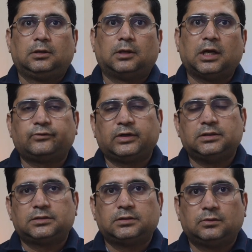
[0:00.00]
Hi
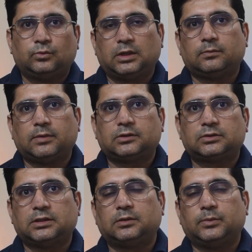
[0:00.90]
friends, welcome back to
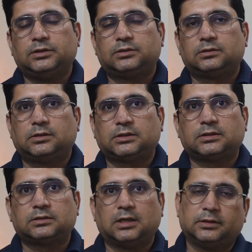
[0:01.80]
Scentiments. This
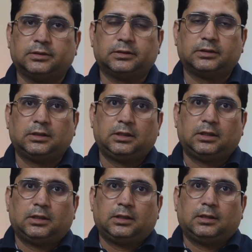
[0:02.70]
is Nadir.
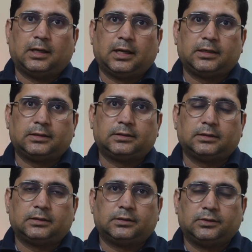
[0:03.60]
And
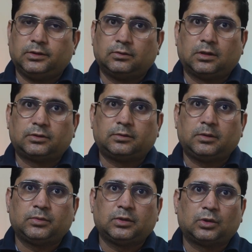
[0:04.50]
uh, do you all
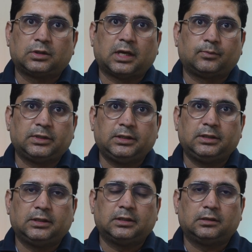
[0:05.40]
remember what happened
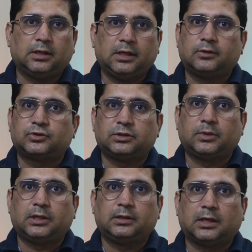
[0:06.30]
in uh,
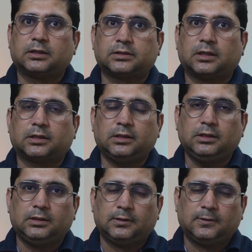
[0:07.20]
Hiroshima and Nagasaki?
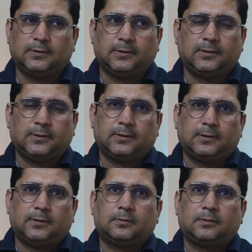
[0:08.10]

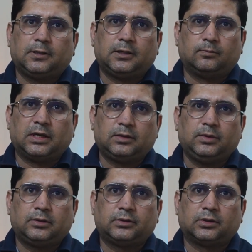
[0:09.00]
It might
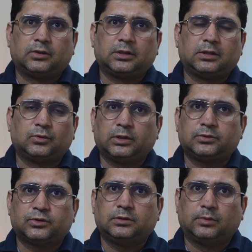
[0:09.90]
be a rhetorical
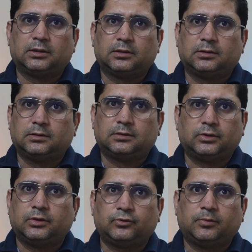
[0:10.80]
question, but
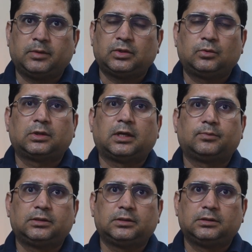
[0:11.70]
do you remember what
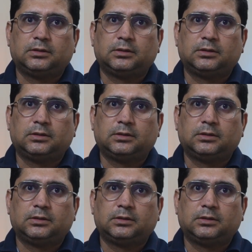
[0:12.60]
happened?